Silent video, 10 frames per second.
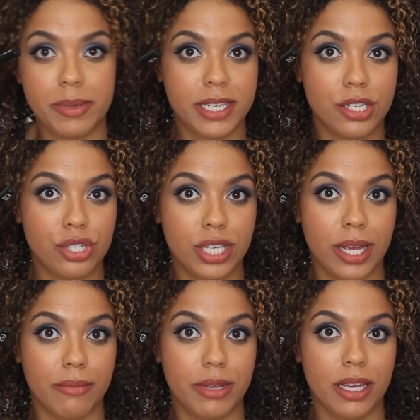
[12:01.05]

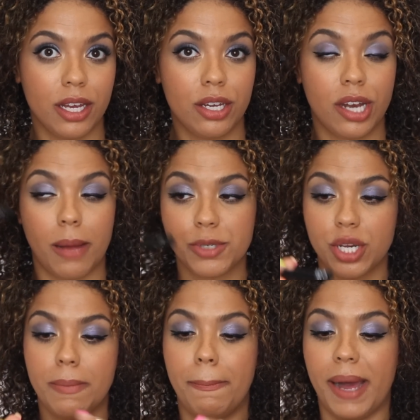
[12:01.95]
potentially be a good
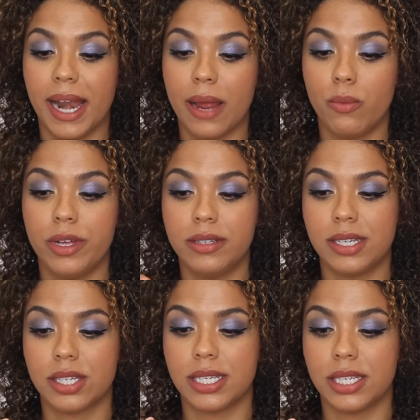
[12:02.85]
option, but I will
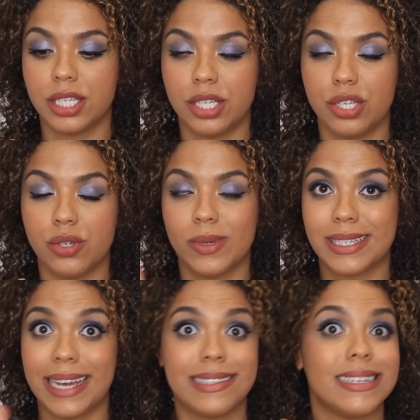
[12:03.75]
need to continue
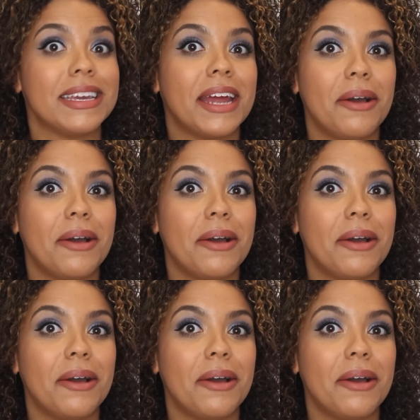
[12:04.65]
testing it